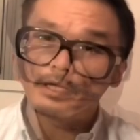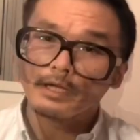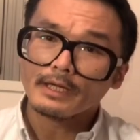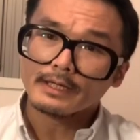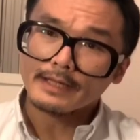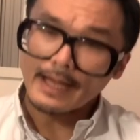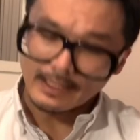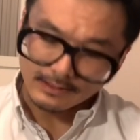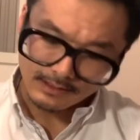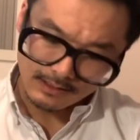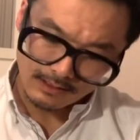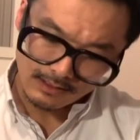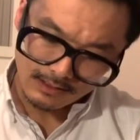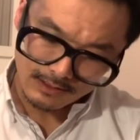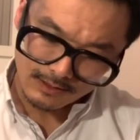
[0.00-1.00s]
Next,
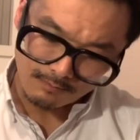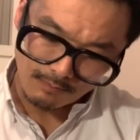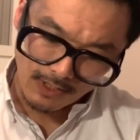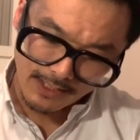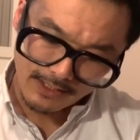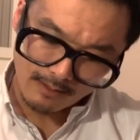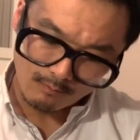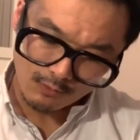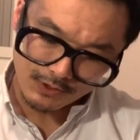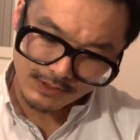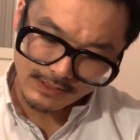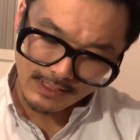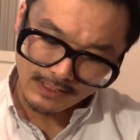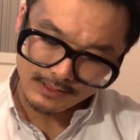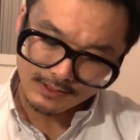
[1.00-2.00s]
spine number
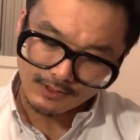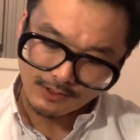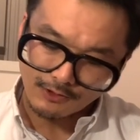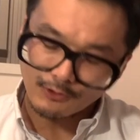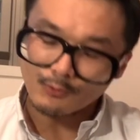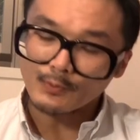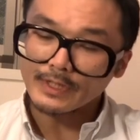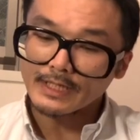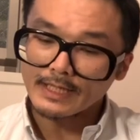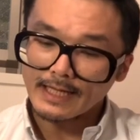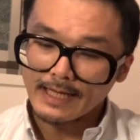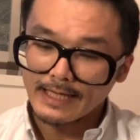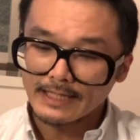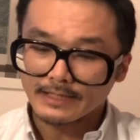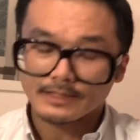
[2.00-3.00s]

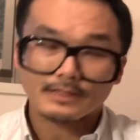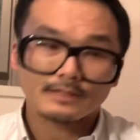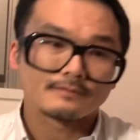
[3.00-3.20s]
638.